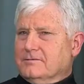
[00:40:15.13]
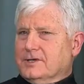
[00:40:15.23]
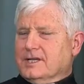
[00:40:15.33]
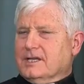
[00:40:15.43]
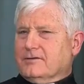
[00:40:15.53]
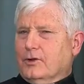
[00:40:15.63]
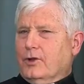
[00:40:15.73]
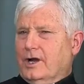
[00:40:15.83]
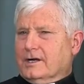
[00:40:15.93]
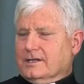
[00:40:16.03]
believed
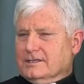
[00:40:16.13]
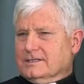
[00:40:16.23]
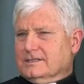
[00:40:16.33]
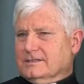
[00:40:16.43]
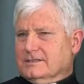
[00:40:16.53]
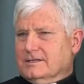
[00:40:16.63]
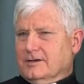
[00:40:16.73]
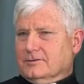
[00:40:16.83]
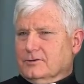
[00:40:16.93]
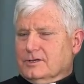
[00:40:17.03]
wholeheartedly in
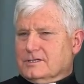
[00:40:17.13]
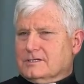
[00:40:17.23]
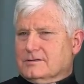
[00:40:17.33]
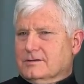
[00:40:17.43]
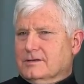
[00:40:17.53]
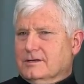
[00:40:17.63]
our Lord's